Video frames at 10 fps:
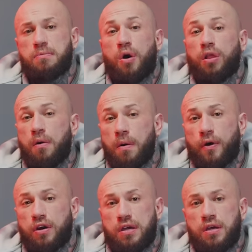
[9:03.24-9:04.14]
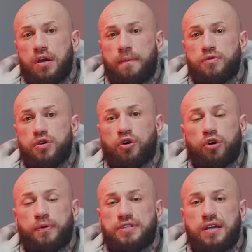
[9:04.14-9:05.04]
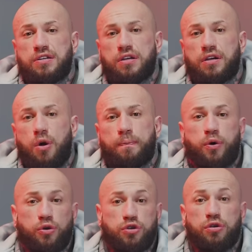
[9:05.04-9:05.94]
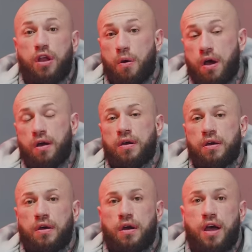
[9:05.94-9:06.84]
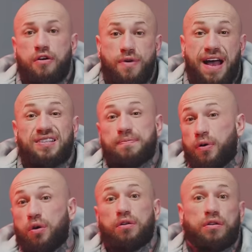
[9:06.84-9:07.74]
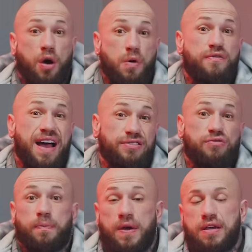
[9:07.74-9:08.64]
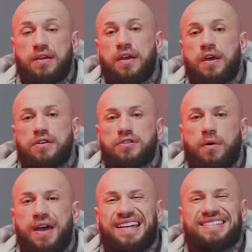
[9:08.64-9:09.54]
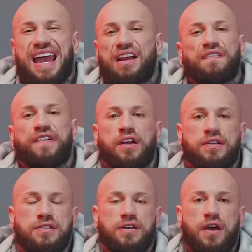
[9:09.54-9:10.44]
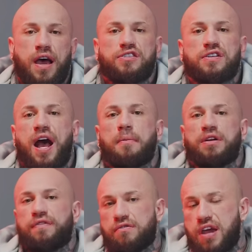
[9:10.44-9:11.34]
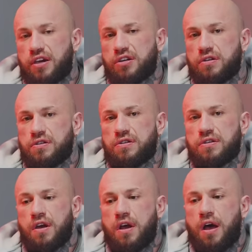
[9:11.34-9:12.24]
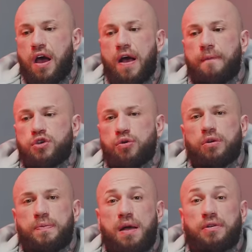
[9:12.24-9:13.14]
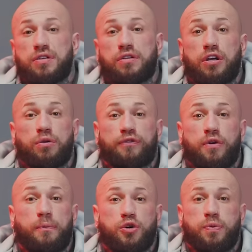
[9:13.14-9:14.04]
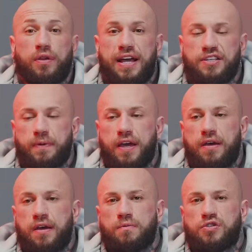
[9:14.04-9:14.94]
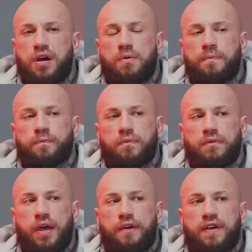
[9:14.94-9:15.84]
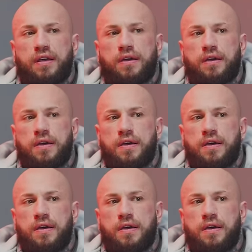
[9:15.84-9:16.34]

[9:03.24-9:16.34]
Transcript: more lower body, um, you could potentially go push, lower, uh, rest, pull, lower, rest, repeat. So it's infinite as to how many variations um, you will be able to do from a push-pull leg split. So I think